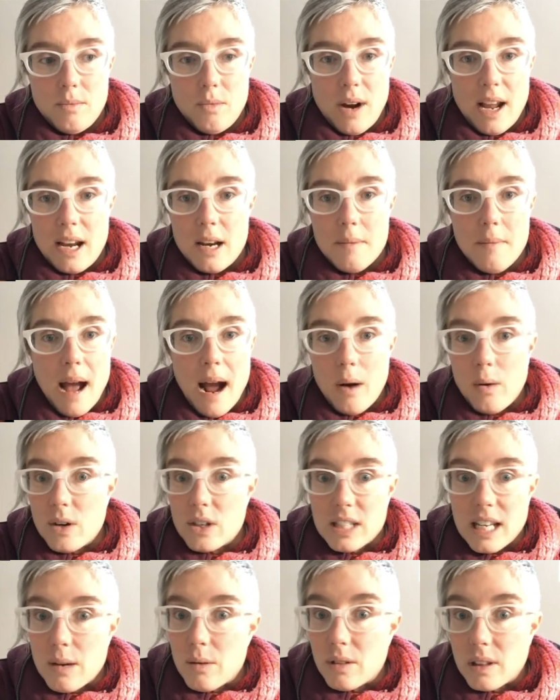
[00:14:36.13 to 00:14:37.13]
random
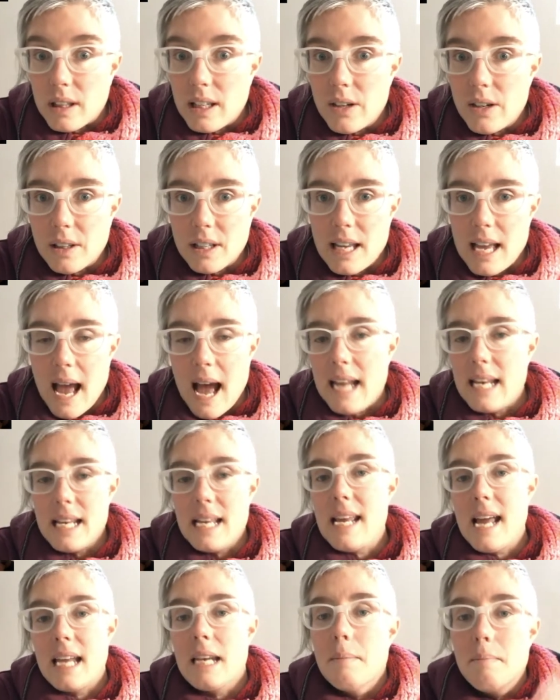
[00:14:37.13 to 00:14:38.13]
hours, like literally
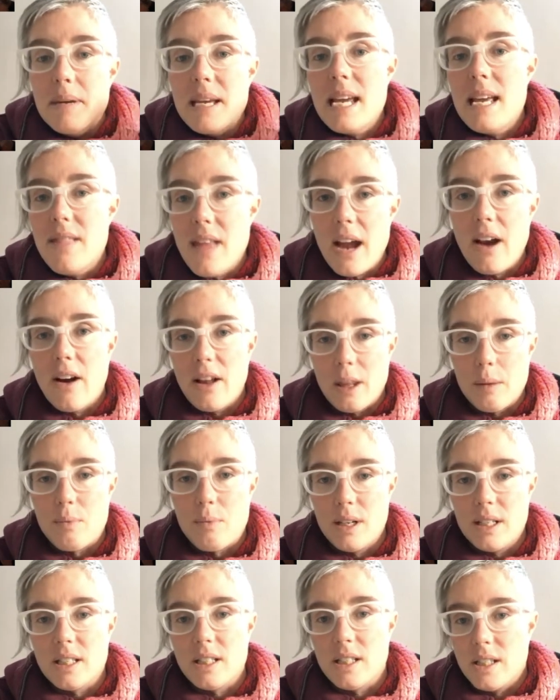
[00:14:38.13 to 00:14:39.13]
he had to be there at the
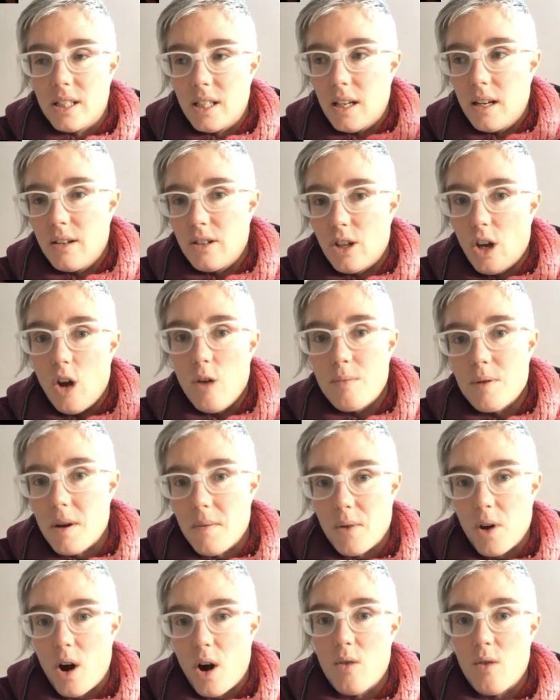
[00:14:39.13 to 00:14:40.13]
prison to open
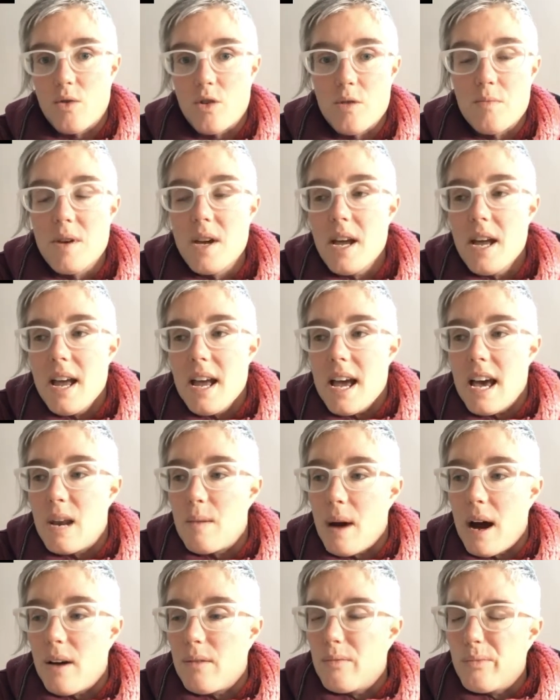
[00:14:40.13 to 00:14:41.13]
up the art room. And
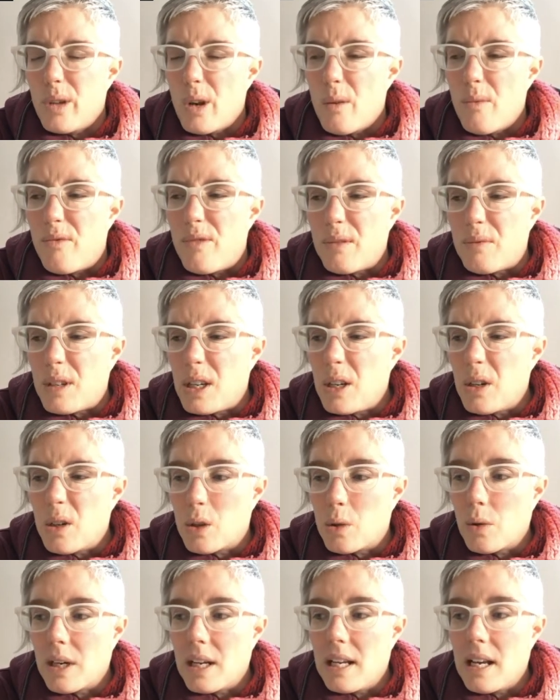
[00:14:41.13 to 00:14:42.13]
about 15 or
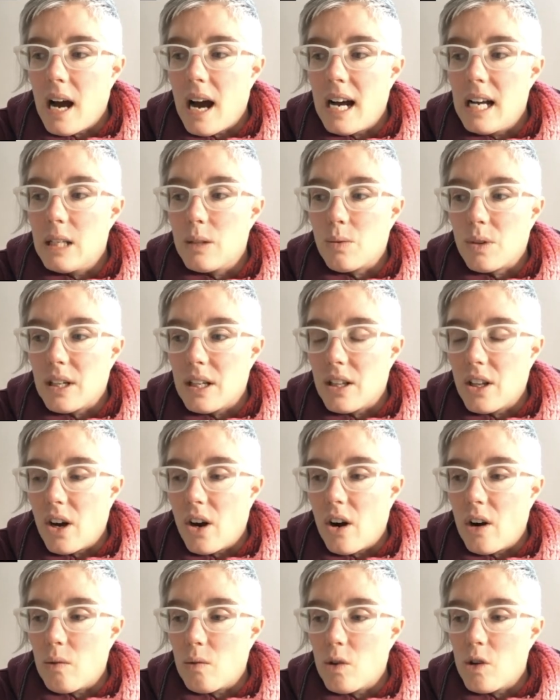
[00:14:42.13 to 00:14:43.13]
20 guys were in the
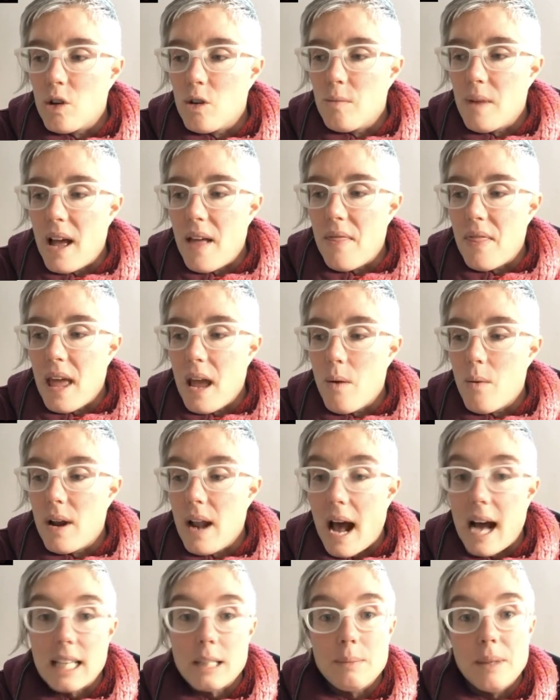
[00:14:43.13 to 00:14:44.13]
art room, and they would
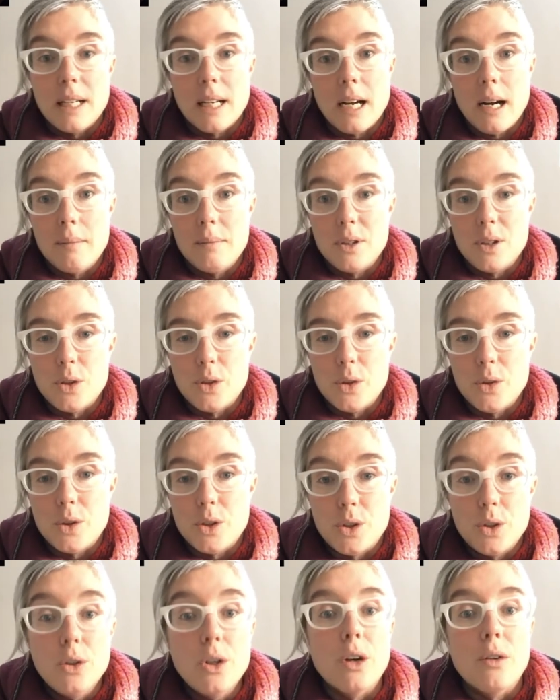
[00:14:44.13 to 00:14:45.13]
ask me to come do
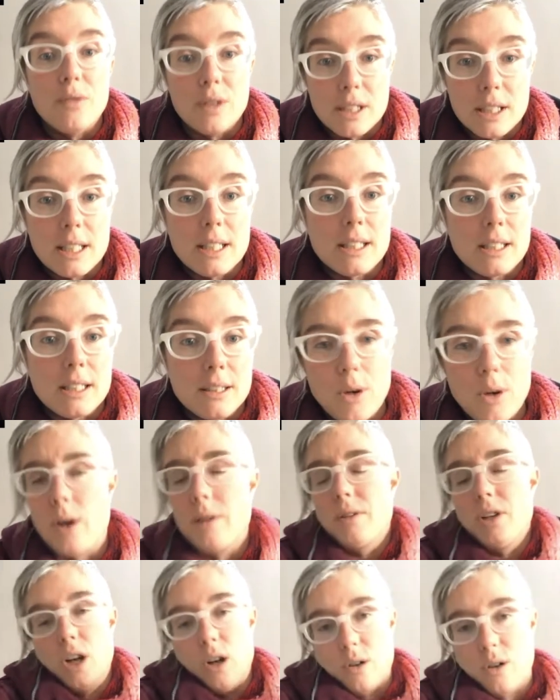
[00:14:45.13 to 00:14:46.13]
studio visits or
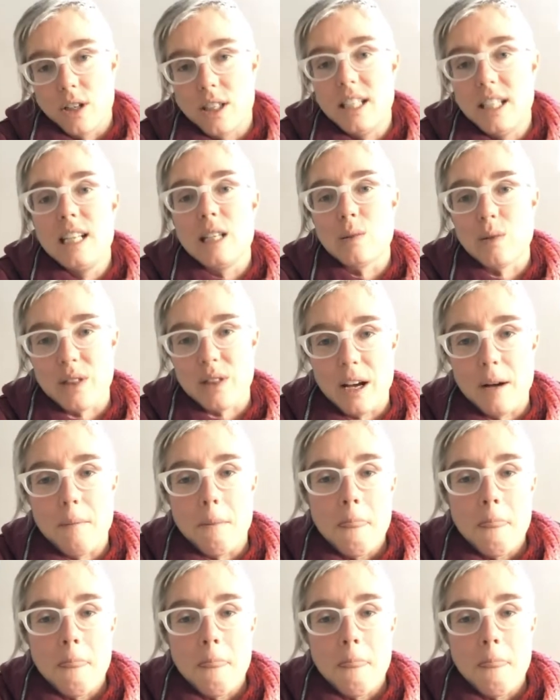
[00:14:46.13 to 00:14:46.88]
critiques with them.